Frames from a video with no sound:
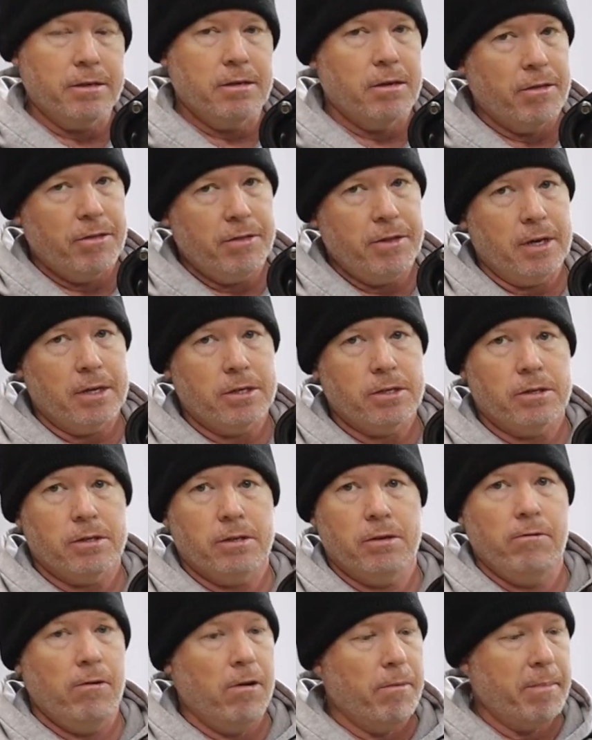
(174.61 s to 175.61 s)
so
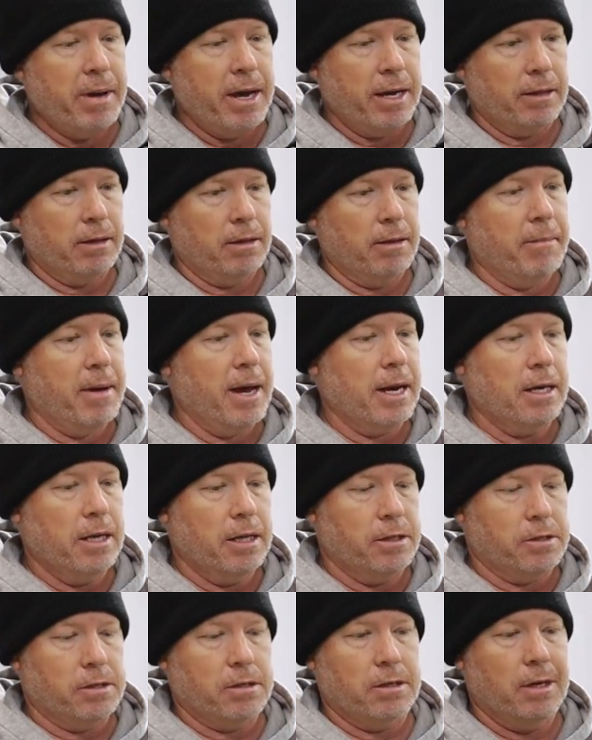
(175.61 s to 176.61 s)
this will make the
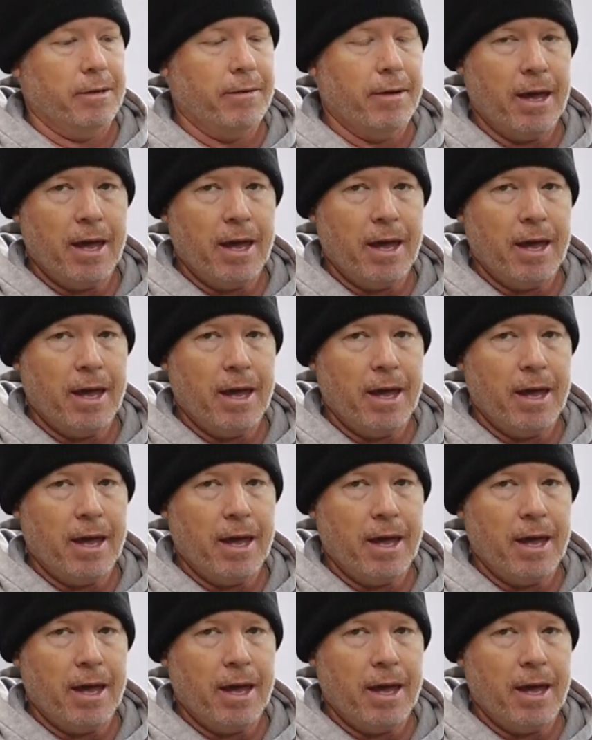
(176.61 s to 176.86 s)
maintenance